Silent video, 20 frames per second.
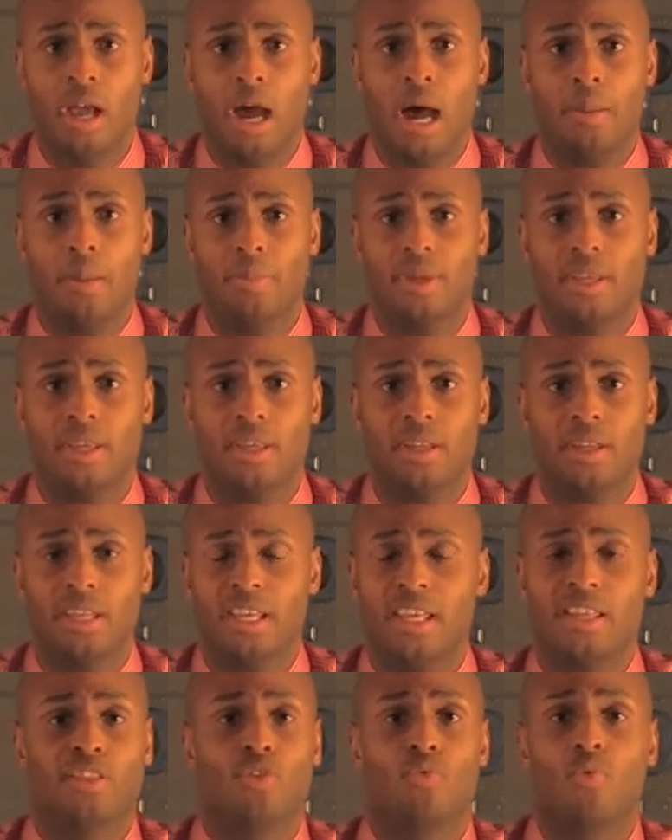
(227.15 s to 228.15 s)
I mean,
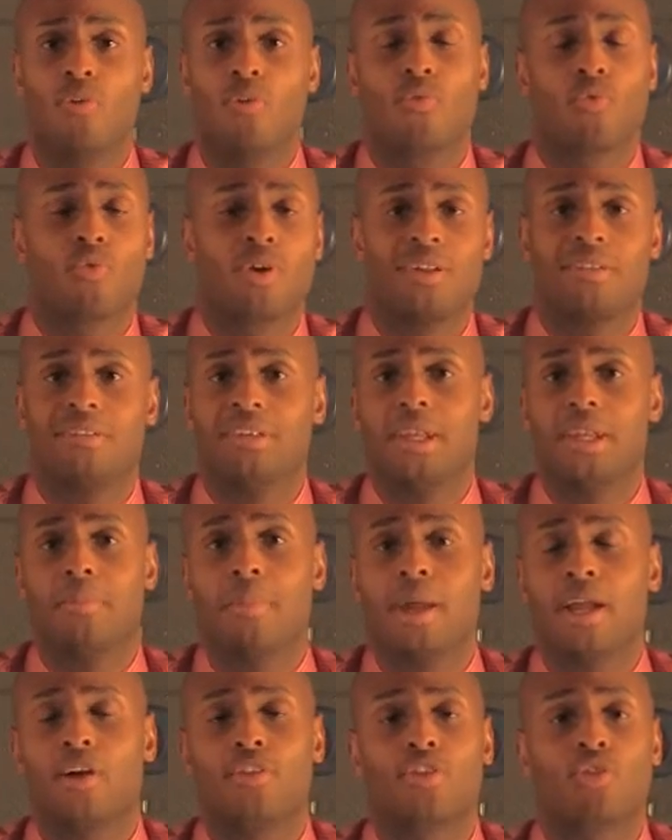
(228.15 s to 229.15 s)
the Wolverines didn't
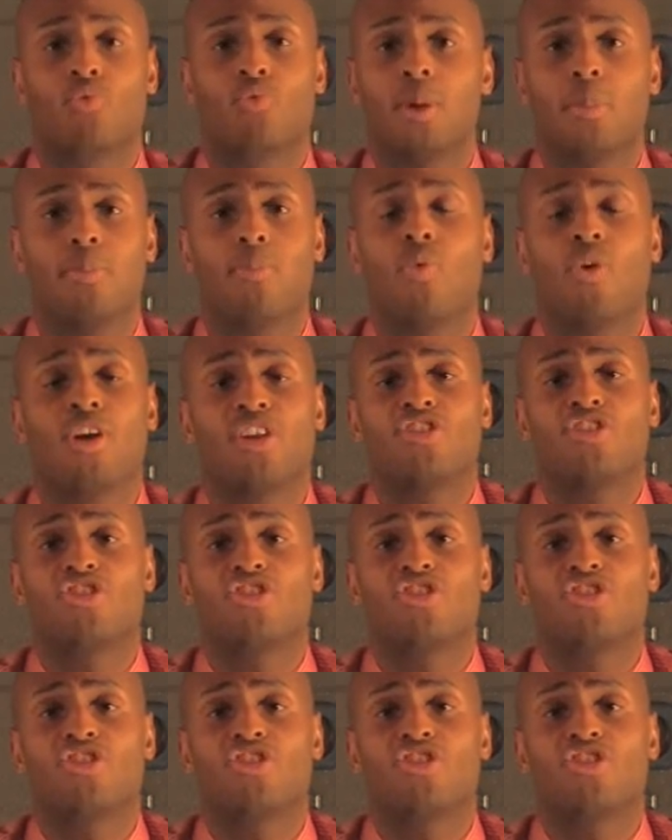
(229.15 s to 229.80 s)
make a three-point